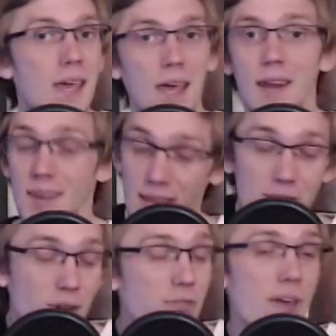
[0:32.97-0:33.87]
and
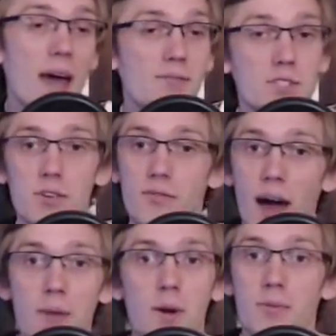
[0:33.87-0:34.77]
even if they haven't
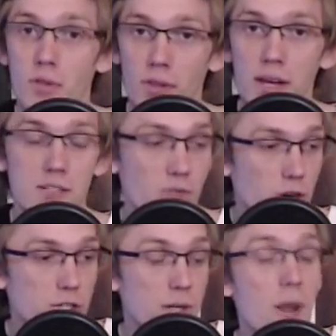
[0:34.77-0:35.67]
survived up to the latest
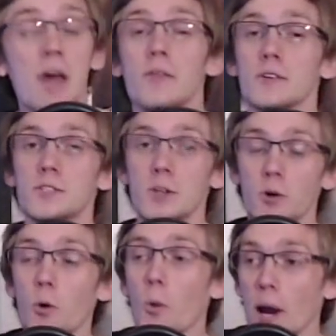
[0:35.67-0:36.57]
version, there's still
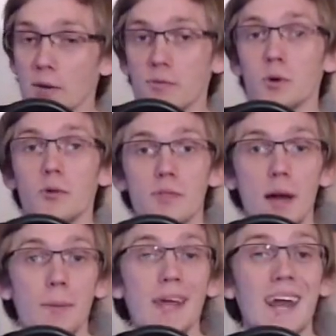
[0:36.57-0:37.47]
quite a few of
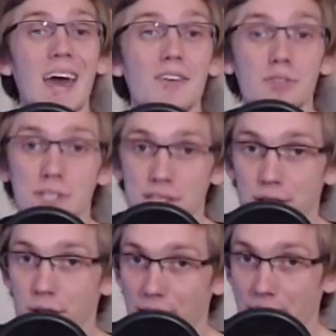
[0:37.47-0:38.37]
them in every
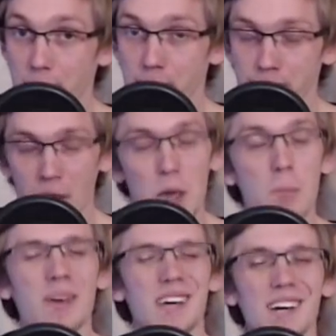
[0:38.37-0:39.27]
single game.
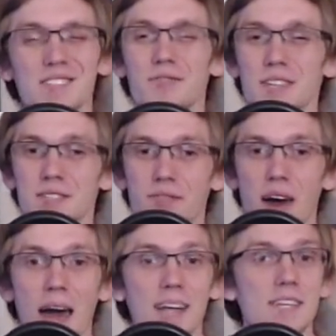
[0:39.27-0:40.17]
Because of this
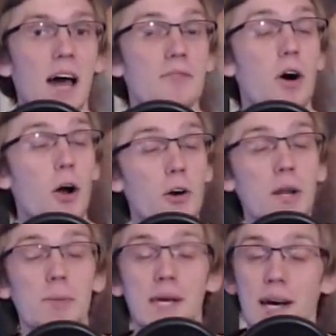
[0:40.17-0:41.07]
fact, I've
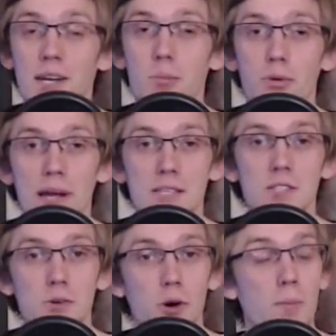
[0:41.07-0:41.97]
already begun to
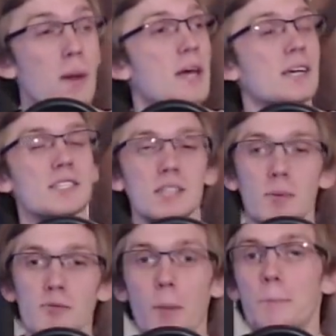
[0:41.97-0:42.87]
brainstorm some
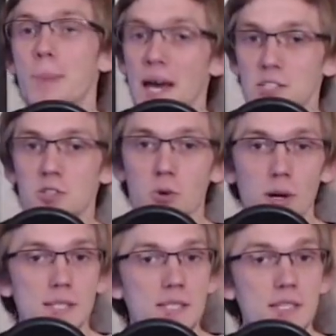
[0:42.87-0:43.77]
of the best
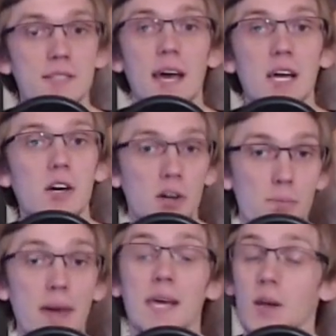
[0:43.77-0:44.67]
choices that could
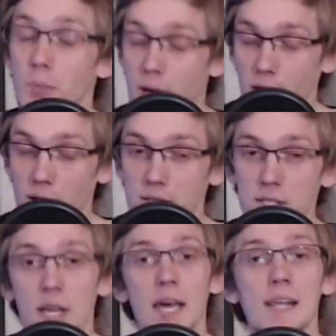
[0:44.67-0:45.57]
make an appearance
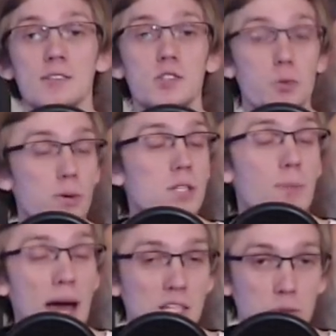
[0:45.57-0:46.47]
in Super
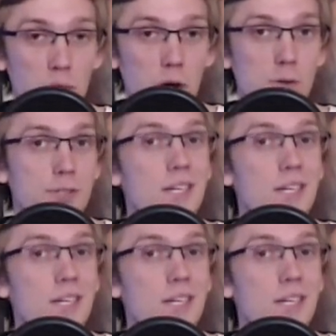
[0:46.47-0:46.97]
Smash Bros.